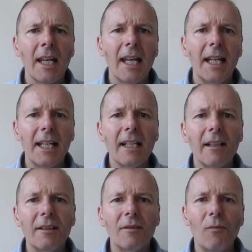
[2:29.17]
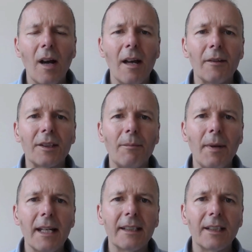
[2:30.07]
In England and Wales, the
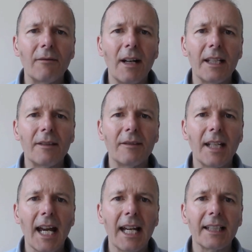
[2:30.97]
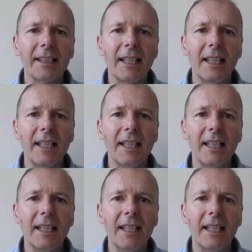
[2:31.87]
basic rate of tax